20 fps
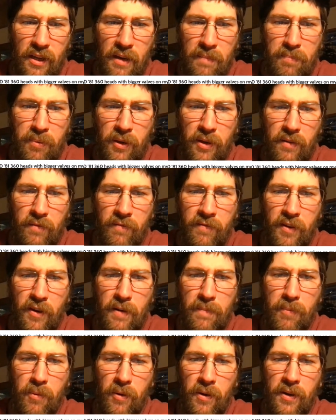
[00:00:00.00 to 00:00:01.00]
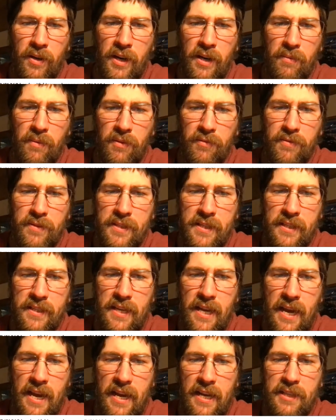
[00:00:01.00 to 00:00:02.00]
I put very ported 81
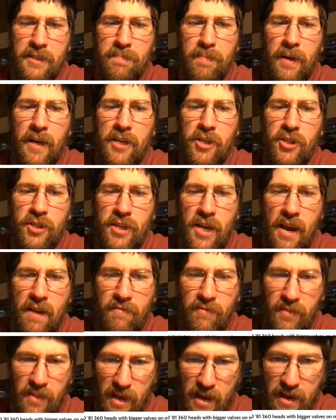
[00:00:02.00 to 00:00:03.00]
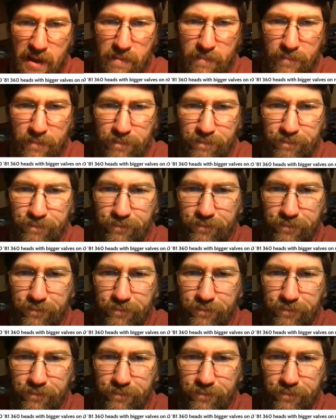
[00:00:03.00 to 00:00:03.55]
360 heads, but I shaved them.